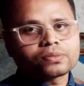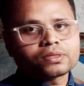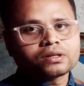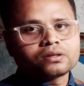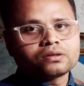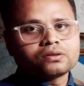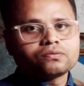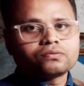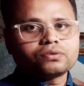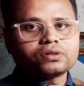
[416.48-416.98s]

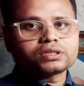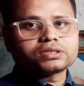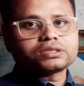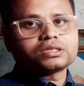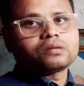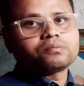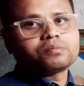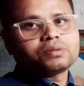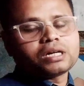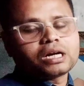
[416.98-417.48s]
For
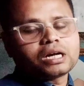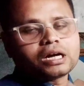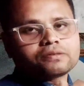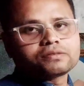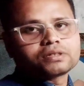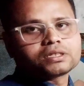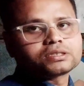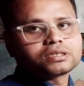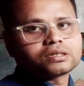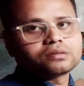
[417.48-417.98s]
example, after
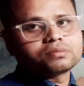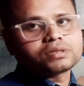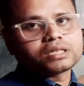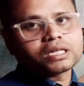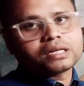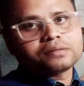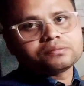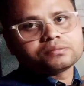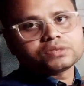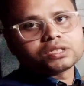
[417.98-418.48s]
some
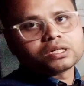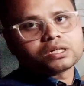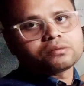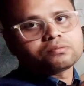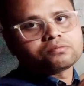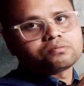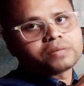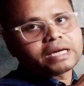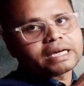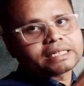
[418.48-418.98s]
time, the
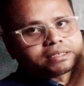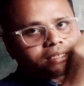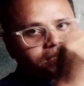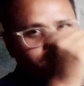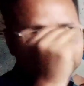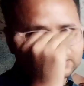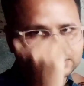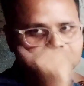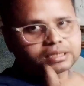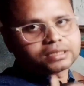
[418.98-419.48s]

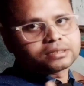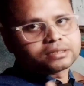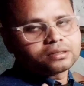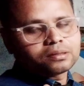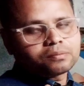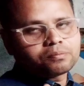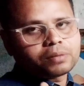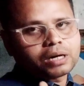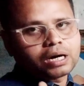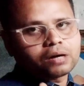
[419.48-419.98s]
magnetic
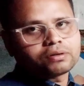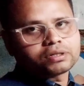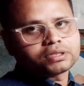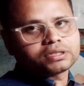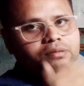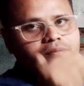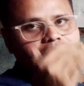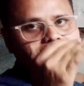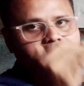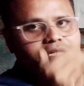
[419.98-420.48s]
power, yeah,
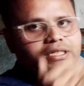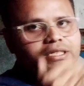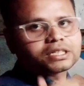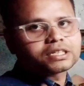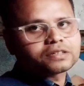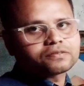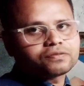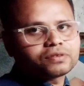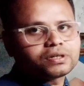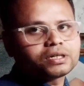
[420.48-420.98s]
magnetic
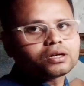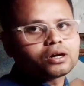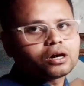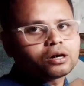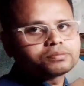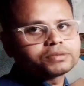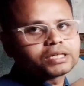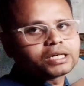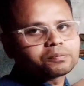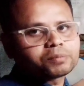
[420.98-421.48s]
field of
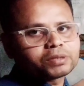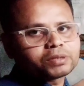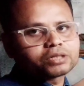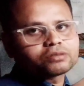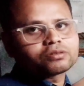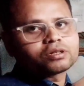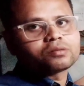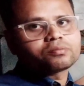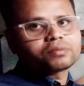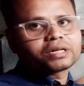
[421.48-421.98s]
that
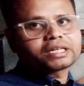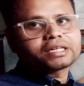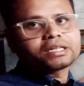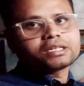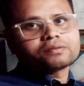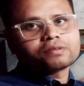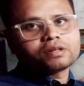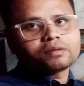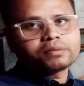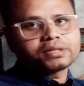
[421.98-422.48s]
particular magnet
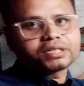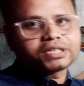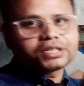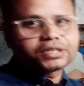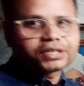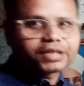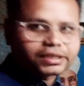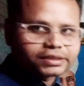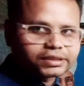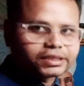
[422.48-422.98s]
will be
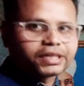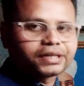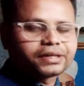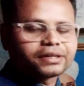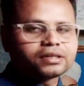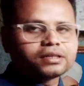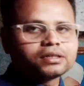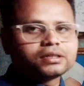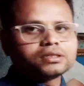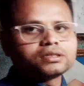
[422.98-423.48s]
detected,
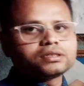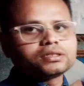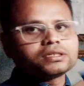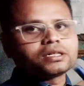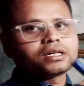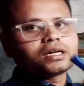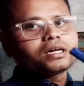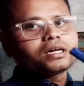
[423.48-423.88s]
yeah,